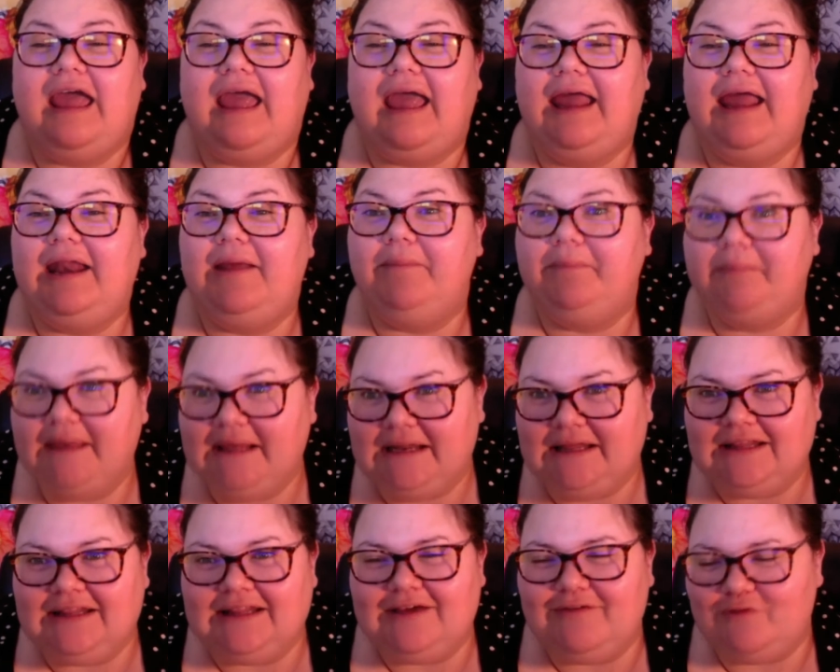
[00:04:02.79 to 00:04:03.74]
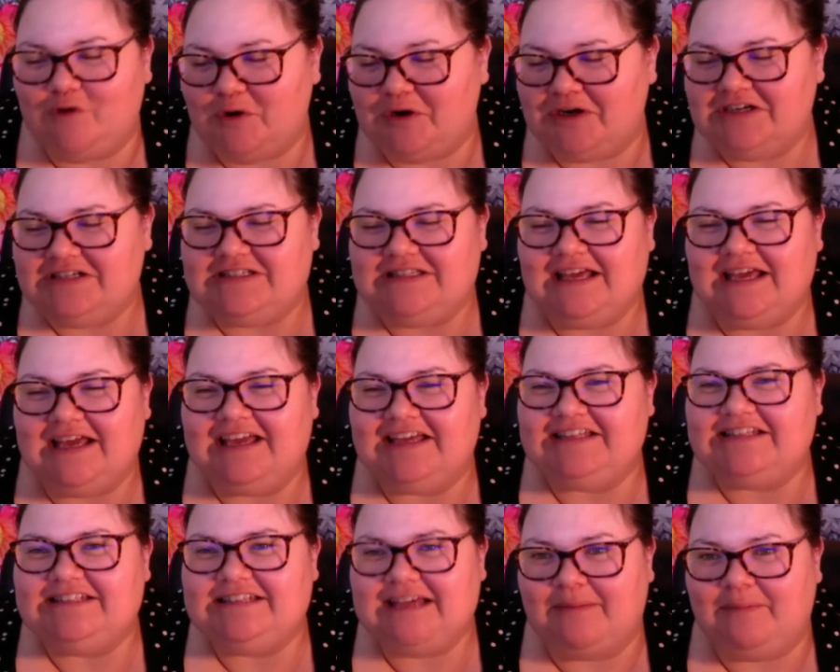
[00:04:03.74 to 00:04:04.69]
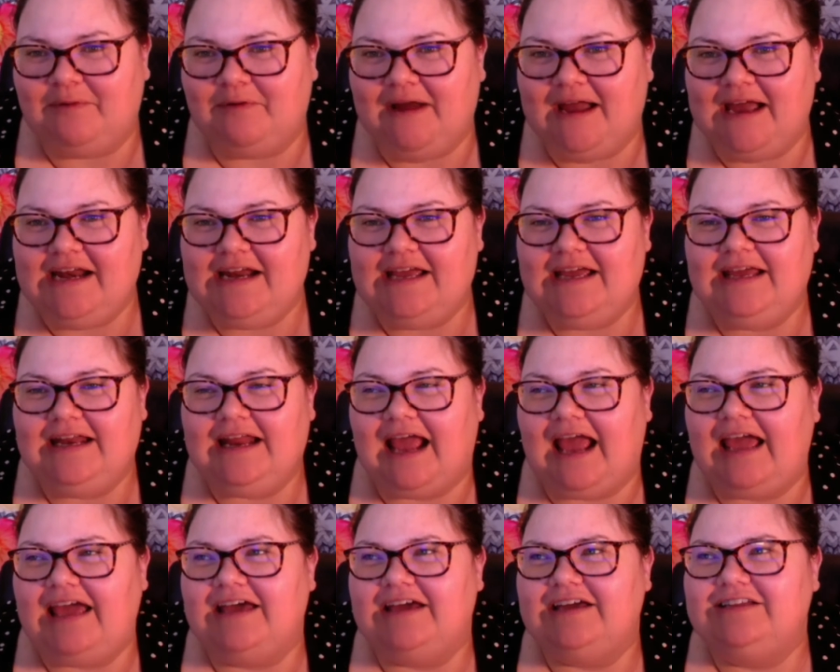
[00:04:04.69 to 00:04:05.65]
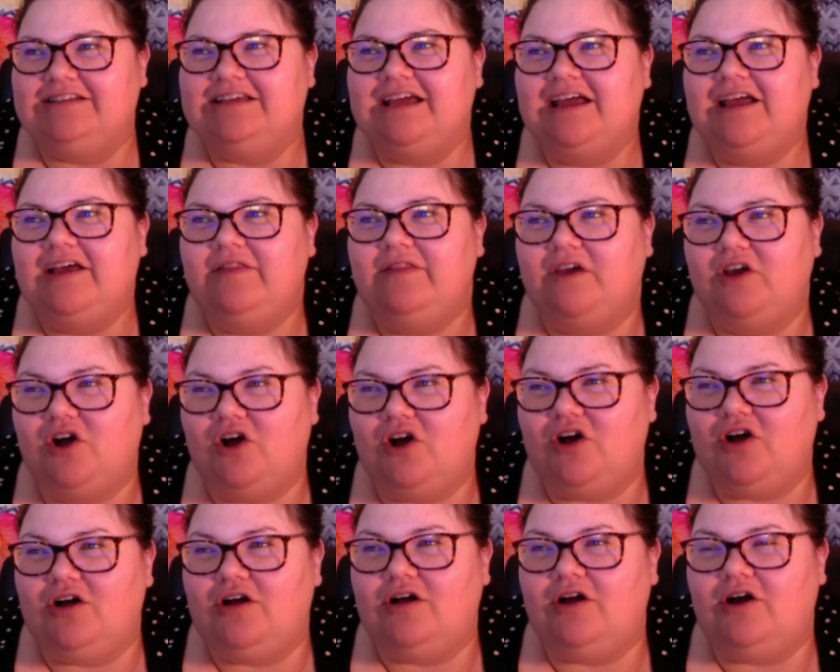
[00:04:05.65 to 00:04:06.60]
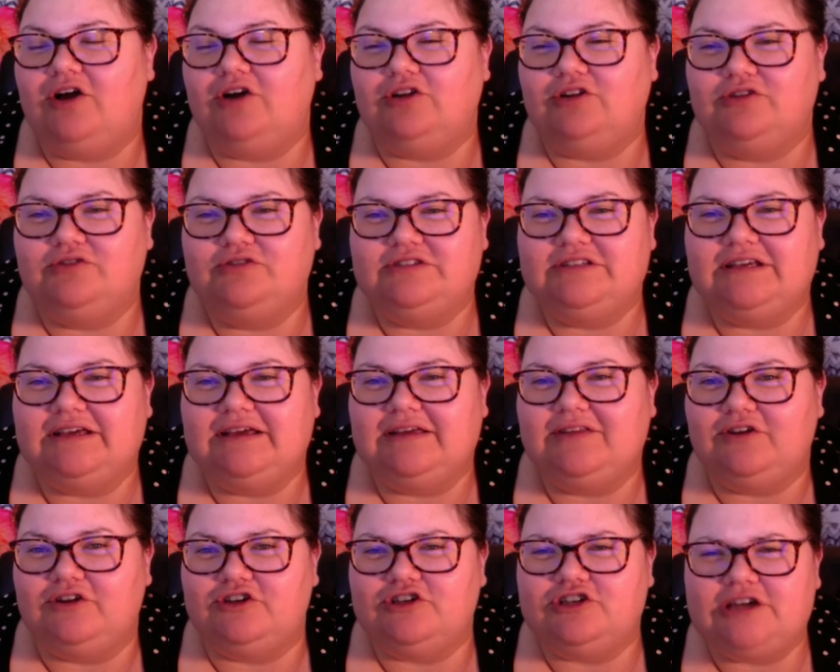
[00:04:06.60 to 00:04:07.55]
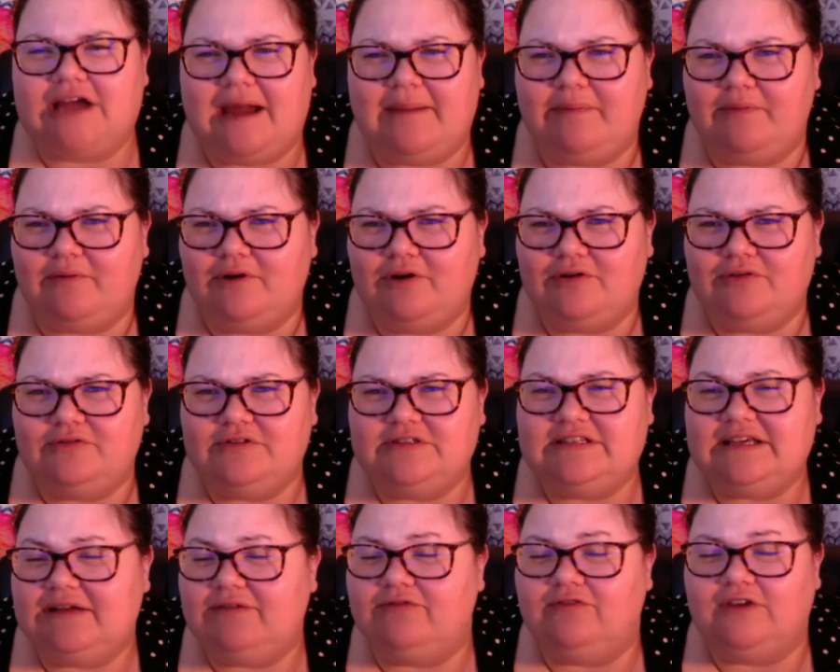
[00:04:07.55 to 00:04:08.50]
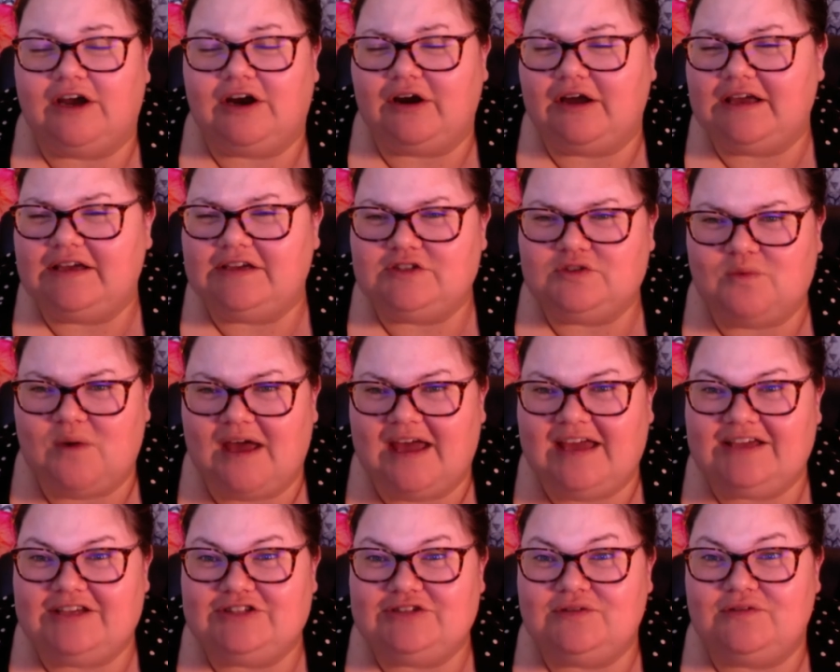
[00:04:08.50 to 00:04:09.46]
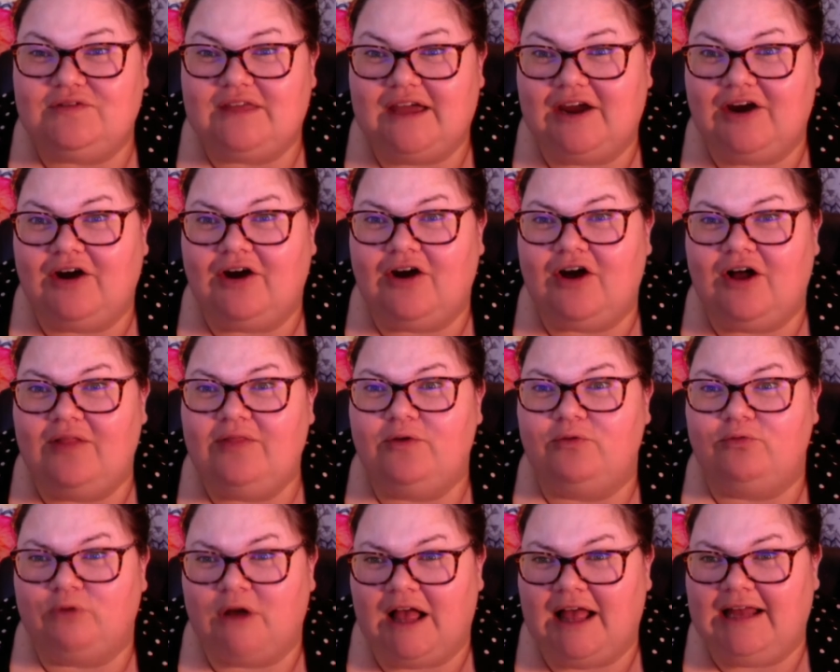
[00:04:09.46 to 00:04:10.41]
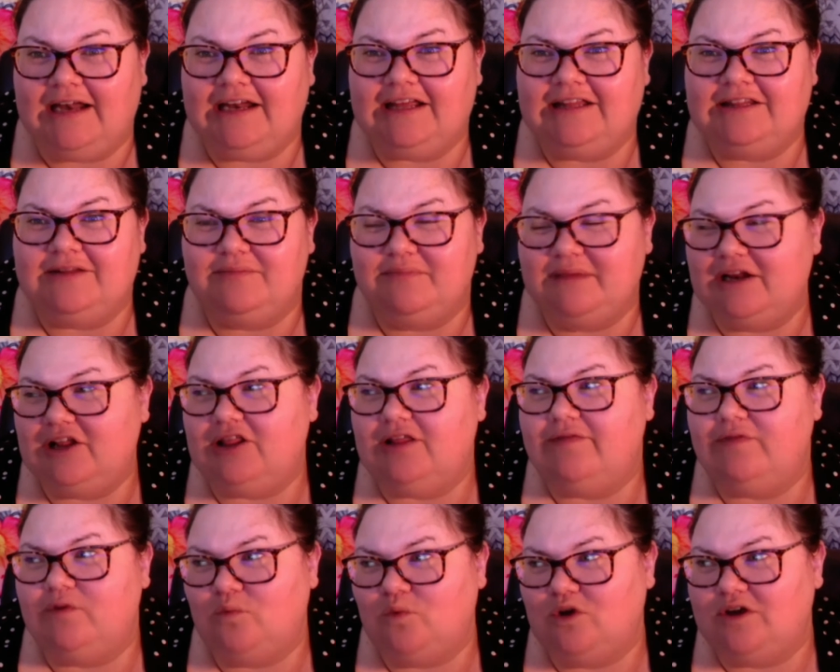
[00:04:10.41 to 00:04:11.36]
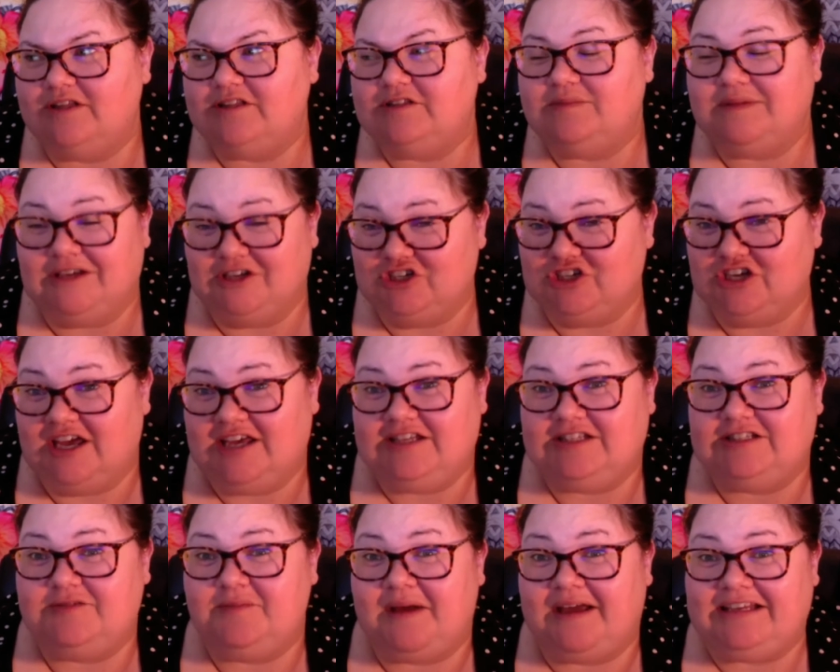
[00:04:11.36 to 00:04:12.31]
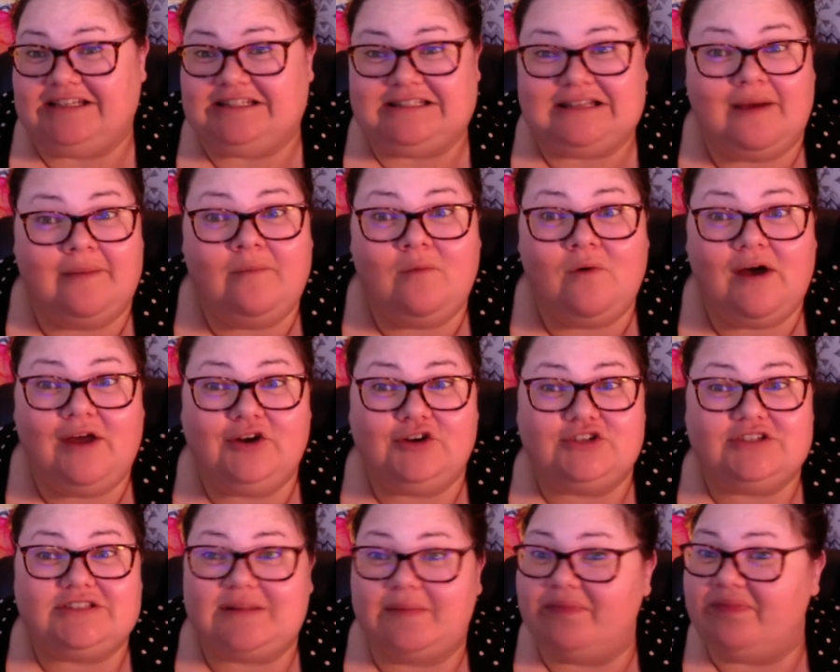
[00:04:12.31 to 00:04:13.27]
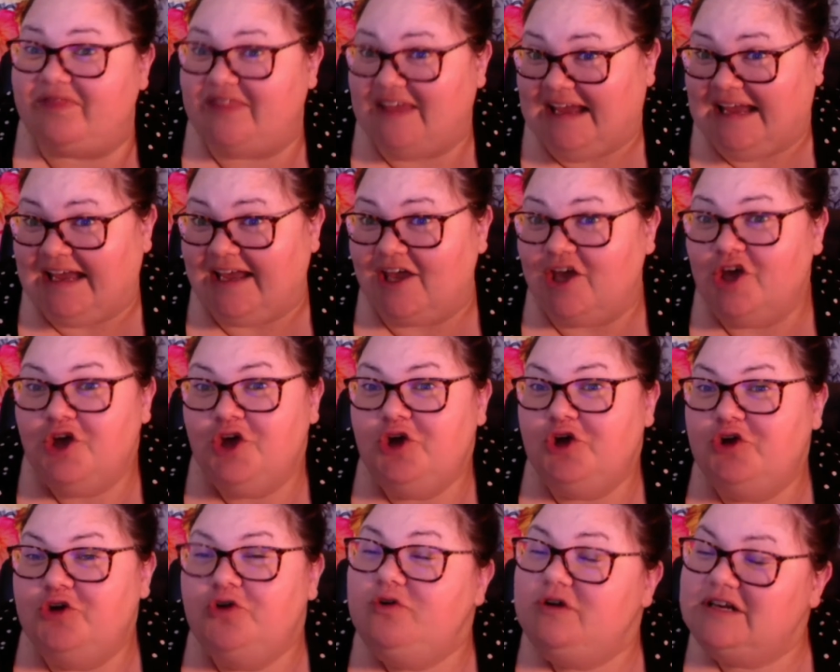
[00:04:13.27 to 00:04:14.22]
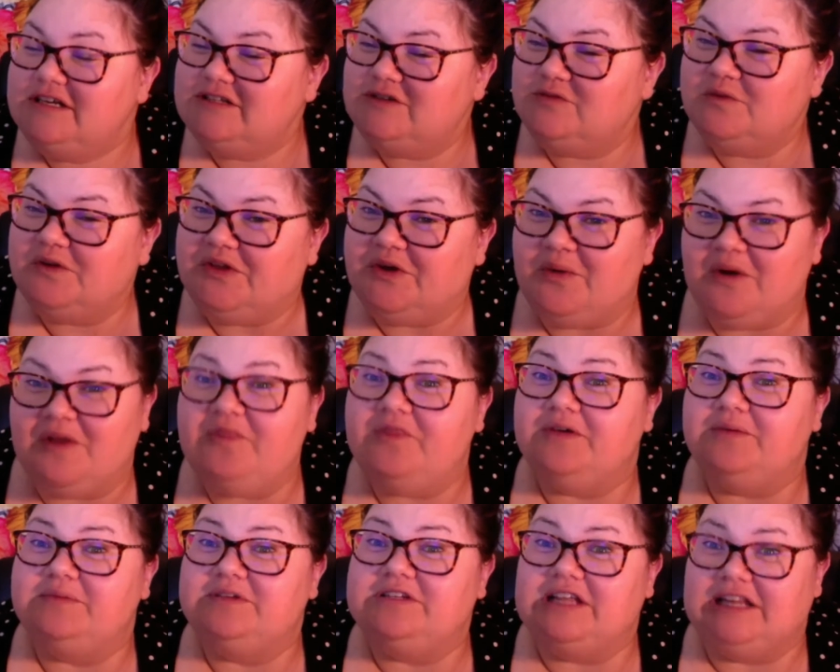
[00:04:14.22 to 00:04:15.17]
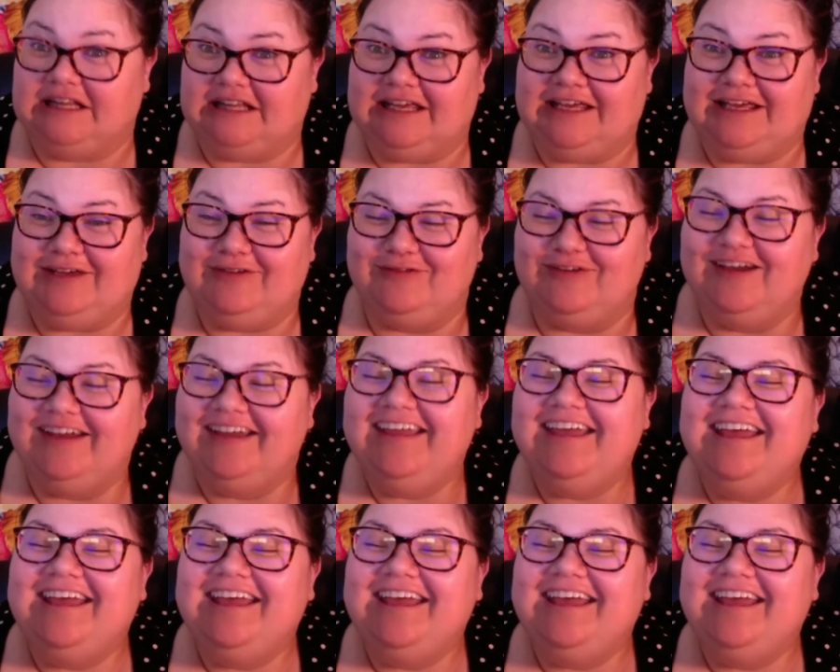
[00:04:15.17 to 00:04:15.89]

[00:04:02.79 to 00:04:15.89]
And immediately, of course, they get separated, and they all are losing their chaperones in various ways. So they're on the run in the middle of the woods being chased by someone or something who doesn't really want them to leave.